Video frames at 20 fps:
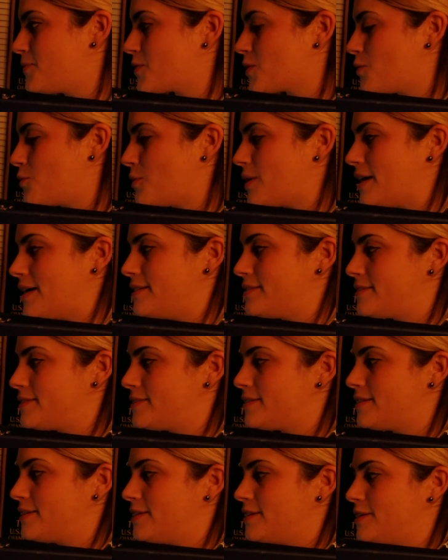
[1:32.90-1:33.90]
Weight.
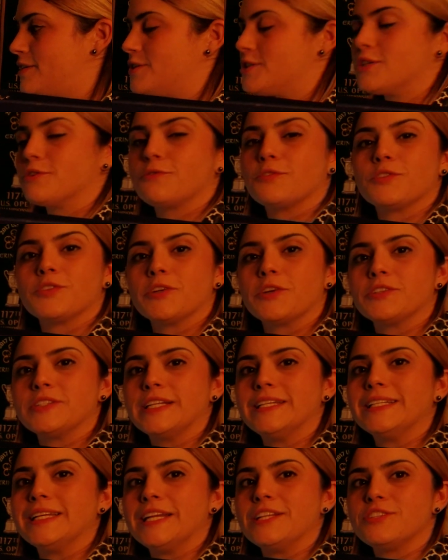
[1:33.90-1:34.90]
So for
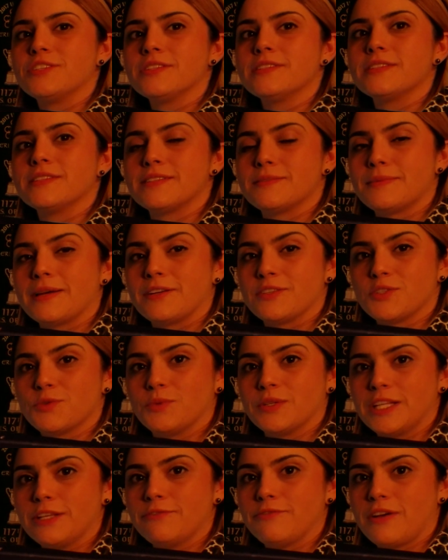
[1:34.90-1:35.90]
13 inches, it's about
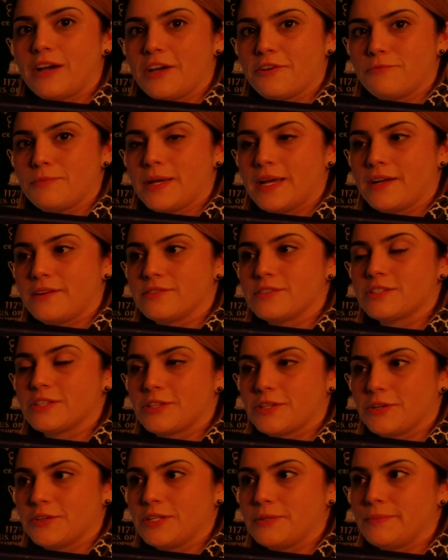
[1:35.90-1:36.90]
25 pounds to
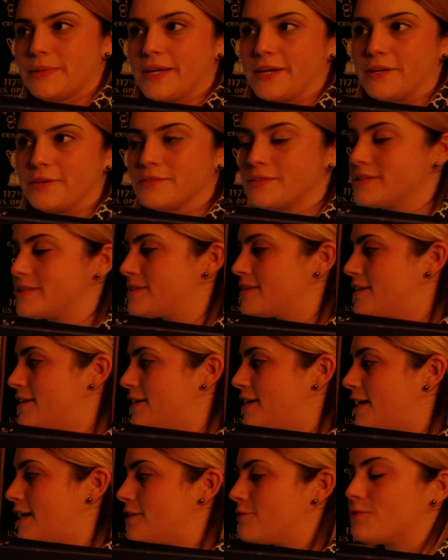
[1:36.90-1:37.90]
30 pounds,
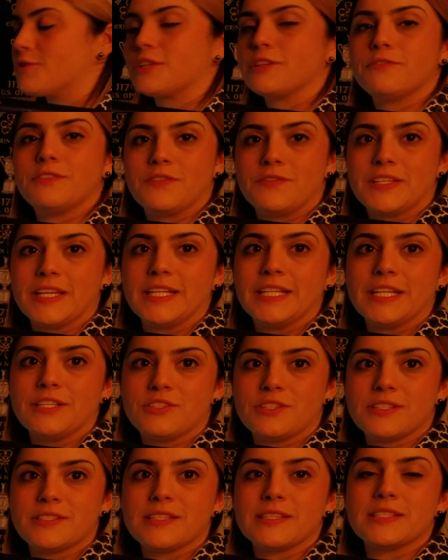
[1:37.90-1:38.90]
and for the 15
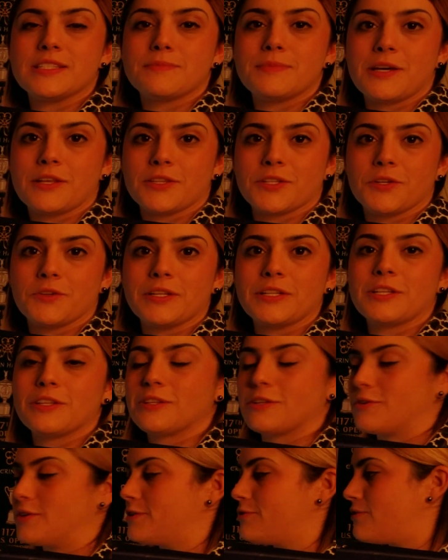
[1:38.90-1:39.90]
inches, it's about 30 to
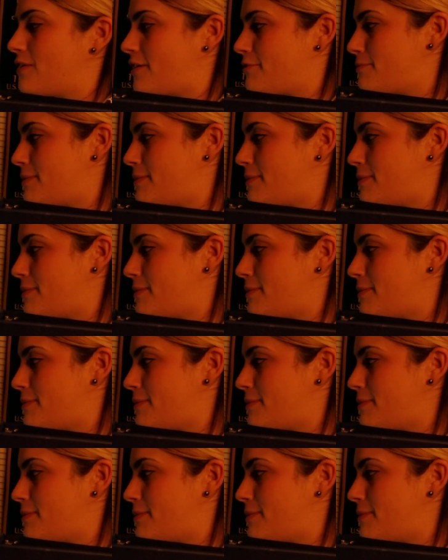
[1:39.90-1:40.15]
35